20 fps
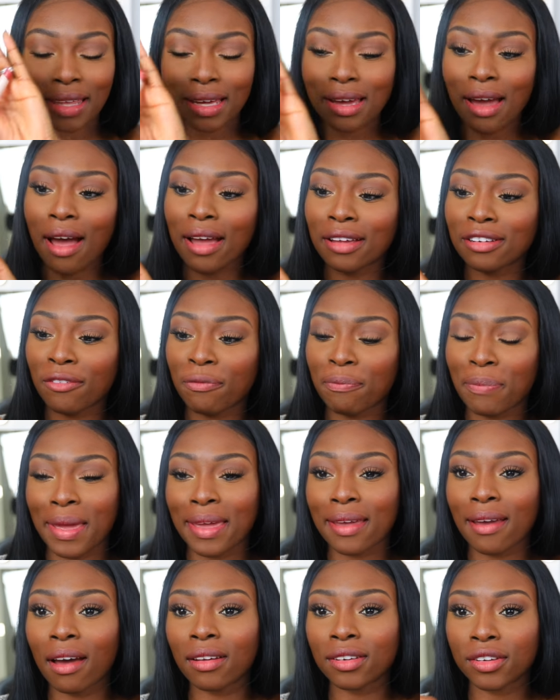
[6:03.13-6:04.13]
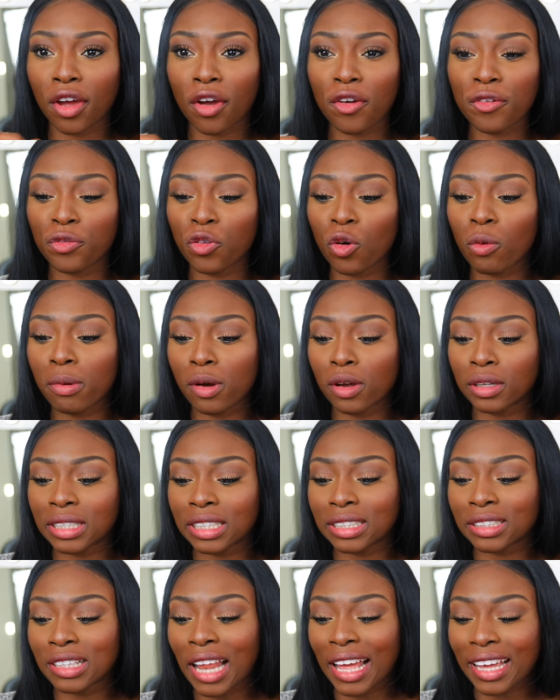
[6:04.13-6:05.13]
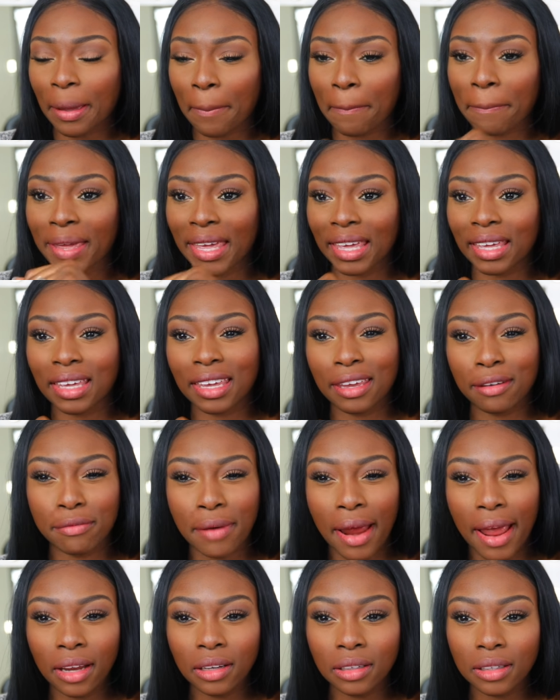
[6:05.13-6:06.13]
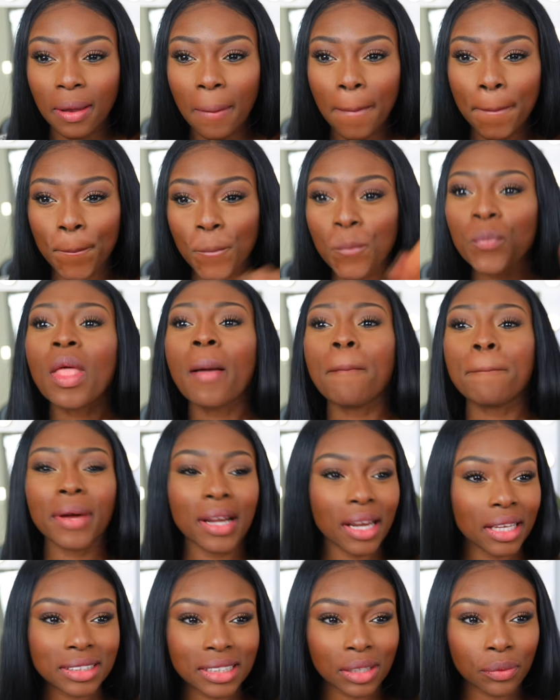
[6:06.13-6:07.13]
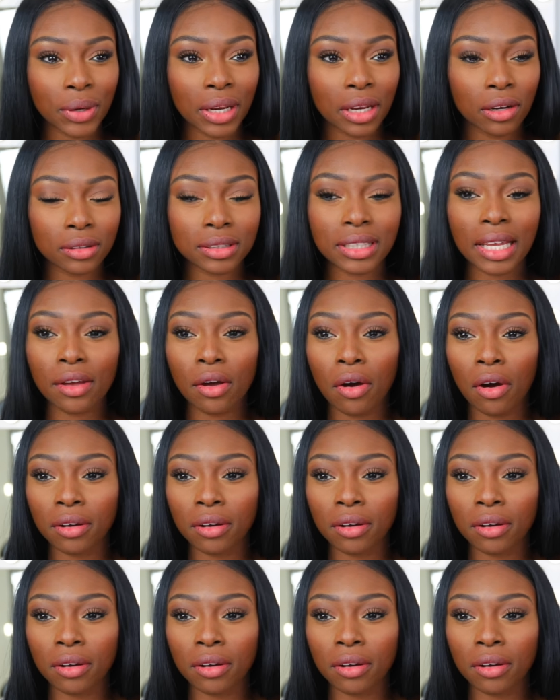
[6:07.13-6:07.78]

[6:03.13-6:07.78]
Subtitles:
the kind of pink I'd go for because it's like a pinky red. But let's see what it looks like